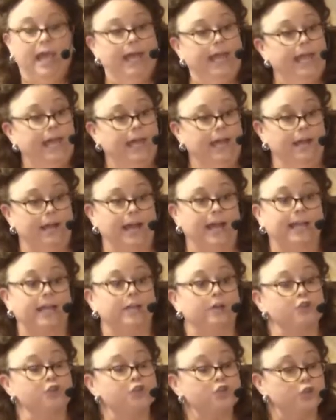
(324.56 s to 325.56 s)
And I
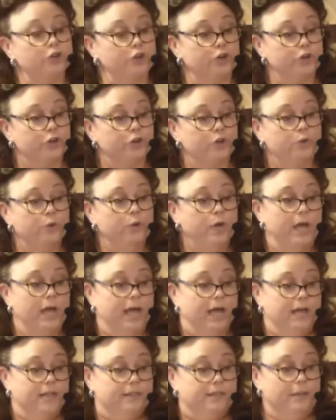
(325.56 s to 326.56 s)
can assure you
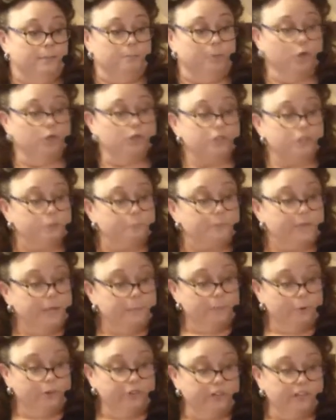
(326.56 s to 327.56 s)
that most of the
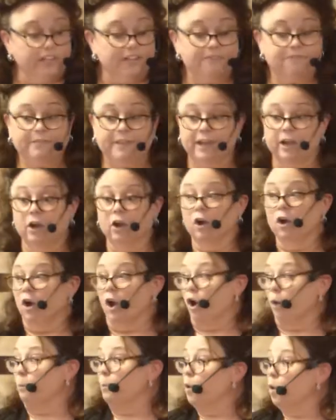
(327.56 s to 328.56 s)
people that live there
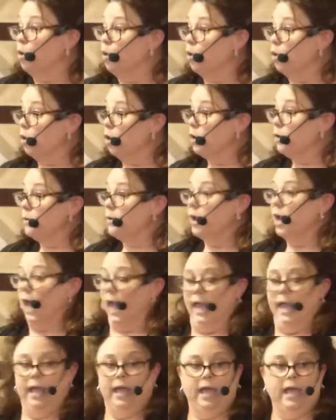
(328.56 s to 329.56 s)
are poor
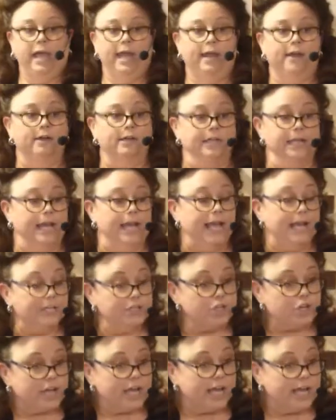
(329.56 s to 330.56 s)
and
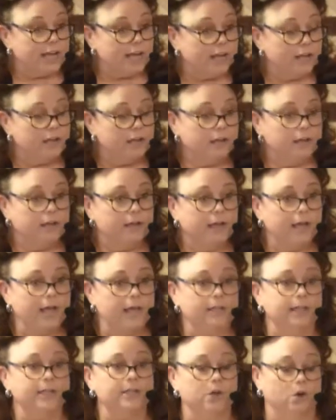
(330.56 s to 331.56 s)
uneducated,
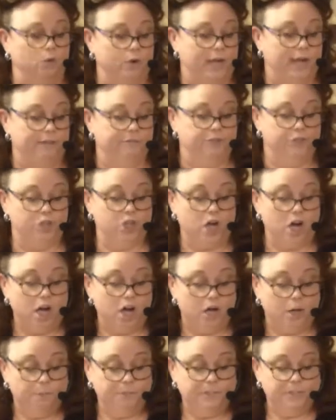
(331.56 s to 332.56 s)
and they don't have
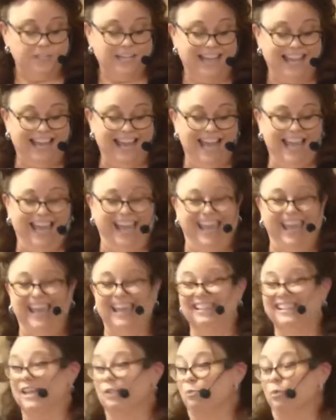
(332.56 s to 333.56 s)
jobs,
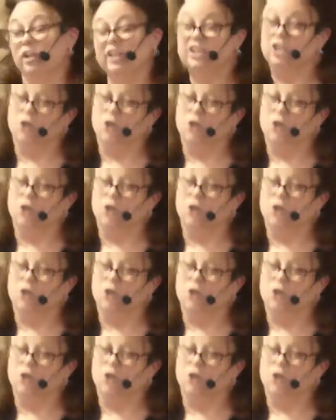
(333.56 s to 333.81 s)
and they really